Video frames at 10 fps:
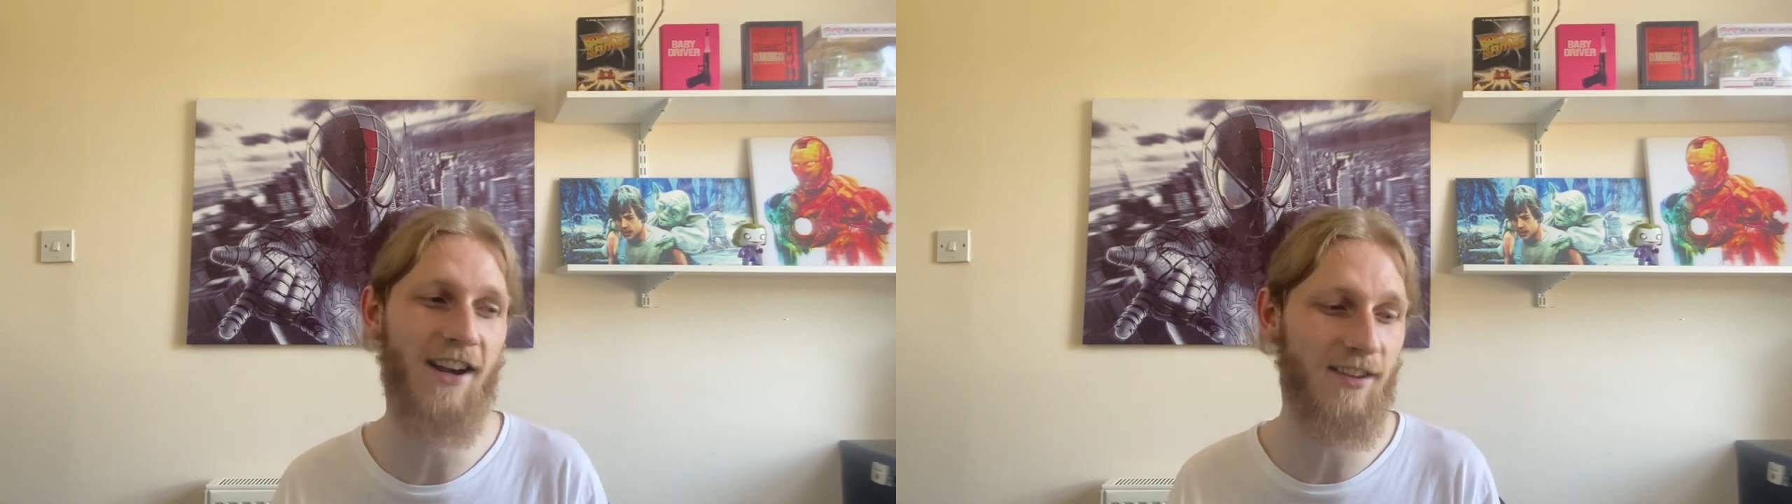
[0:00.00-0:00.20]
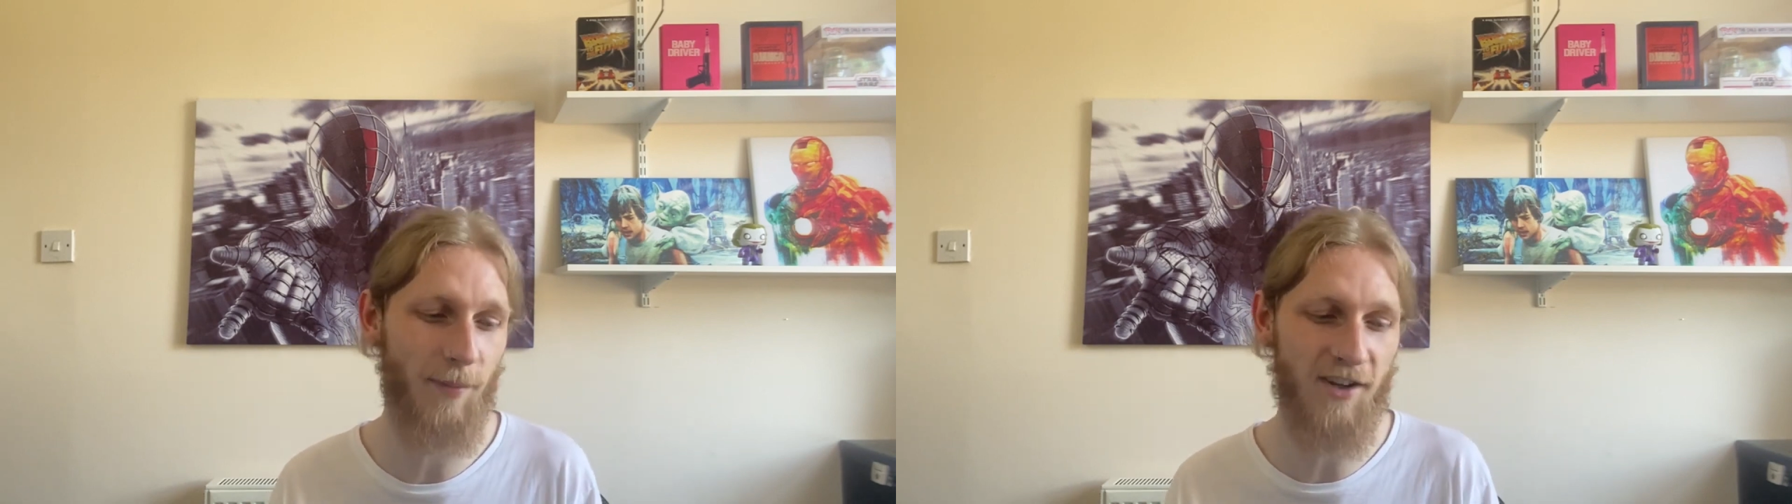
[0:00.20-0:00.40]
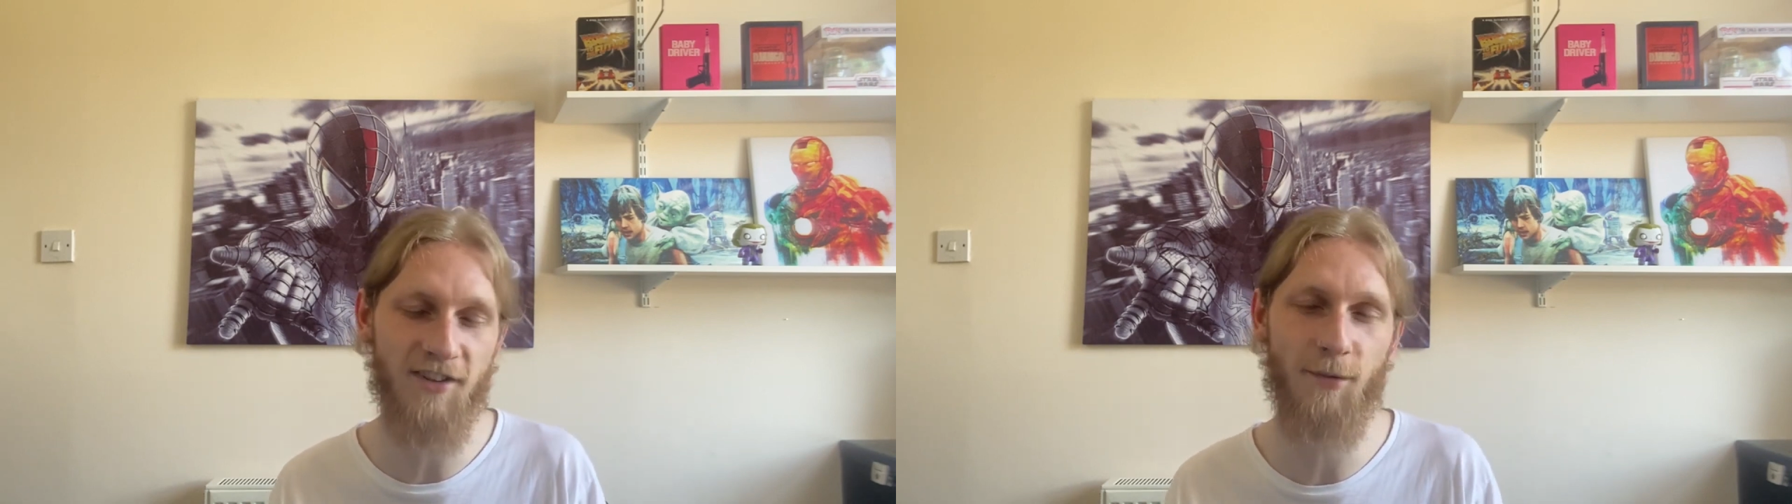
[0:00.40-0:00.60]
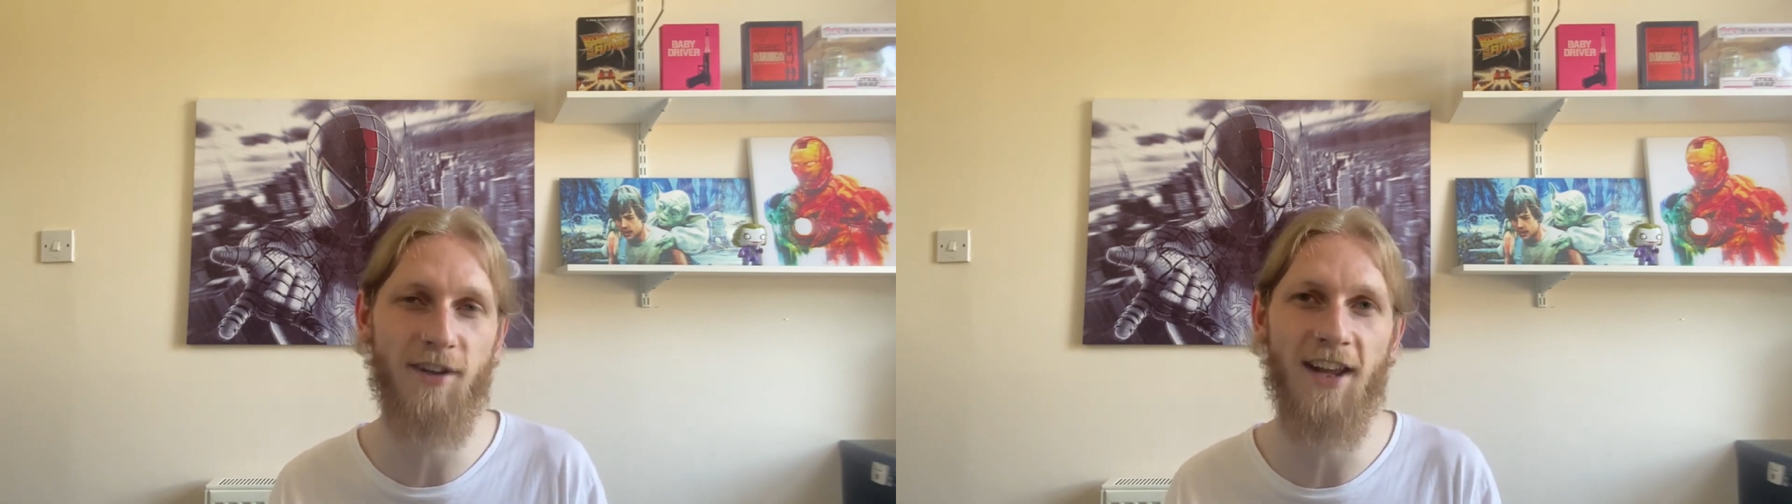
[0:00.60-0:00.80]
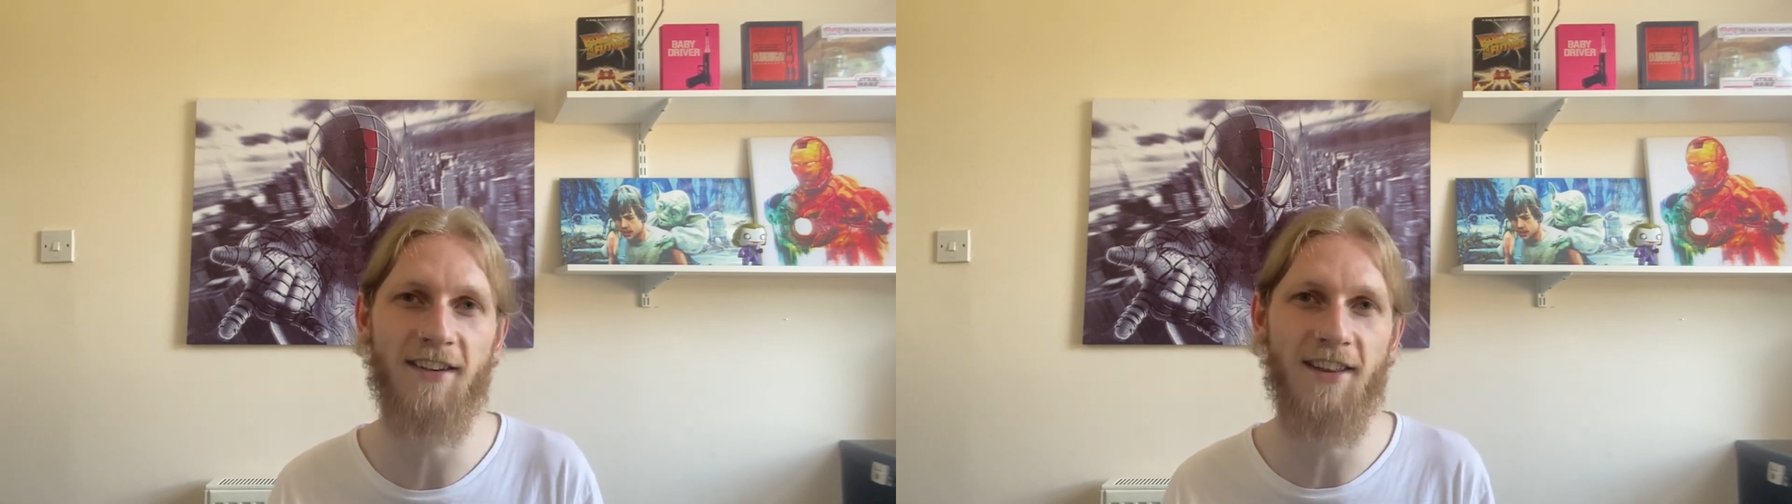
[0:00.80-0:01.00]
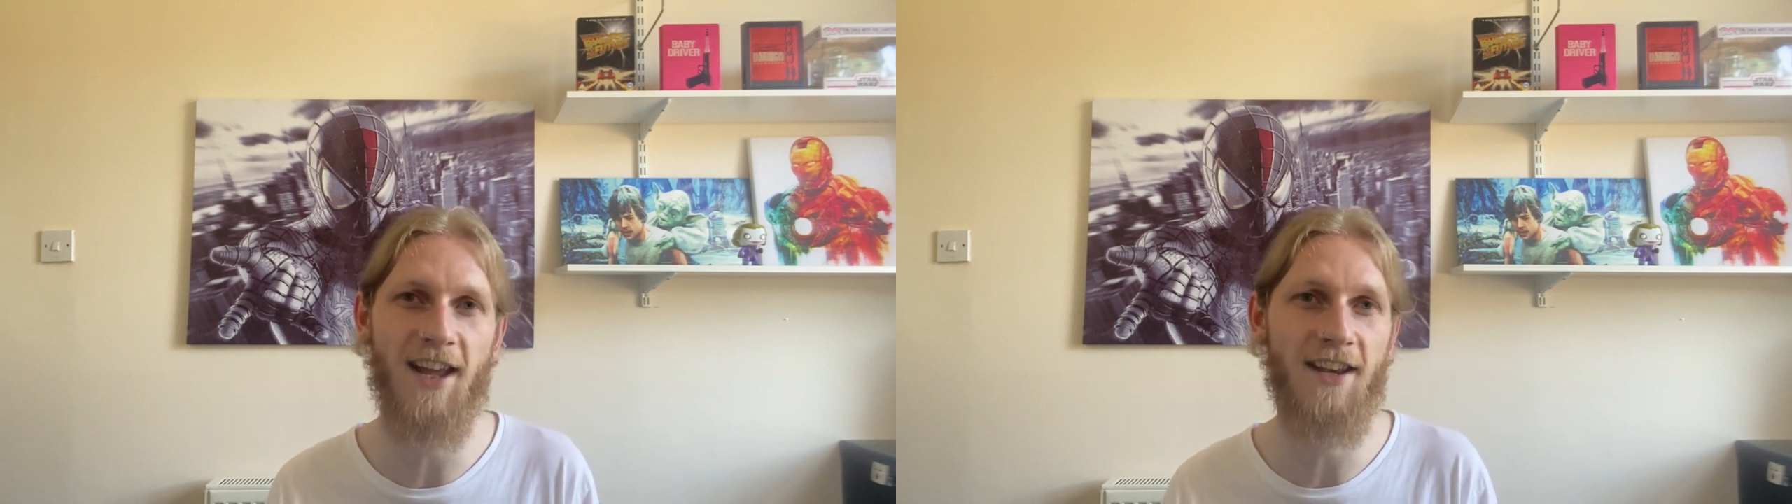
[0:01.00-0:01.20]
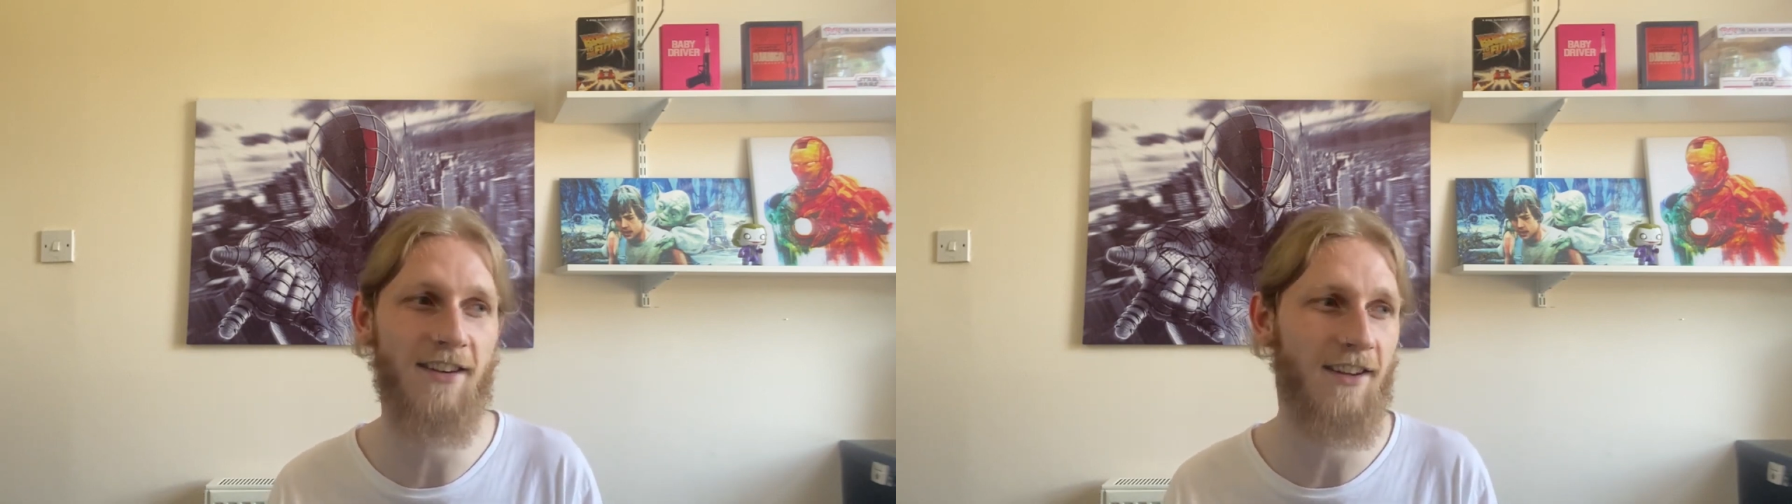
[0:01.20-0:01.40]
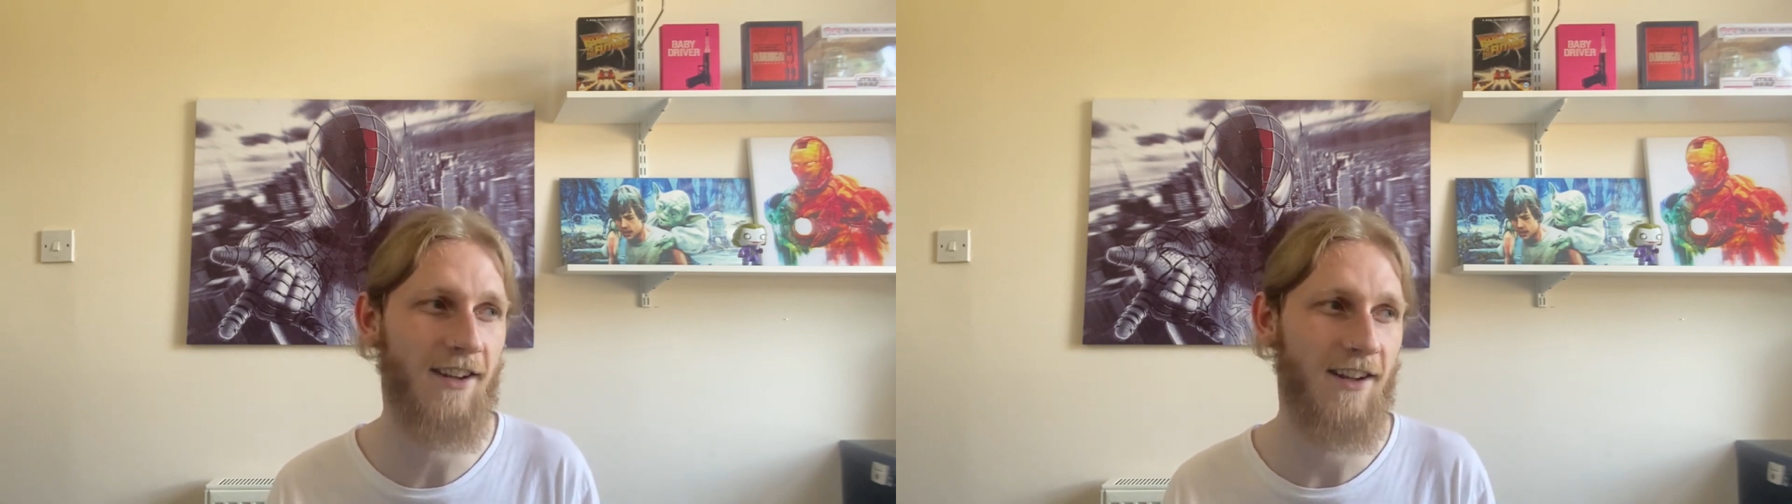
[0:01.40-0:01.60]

And especially when you get to the end,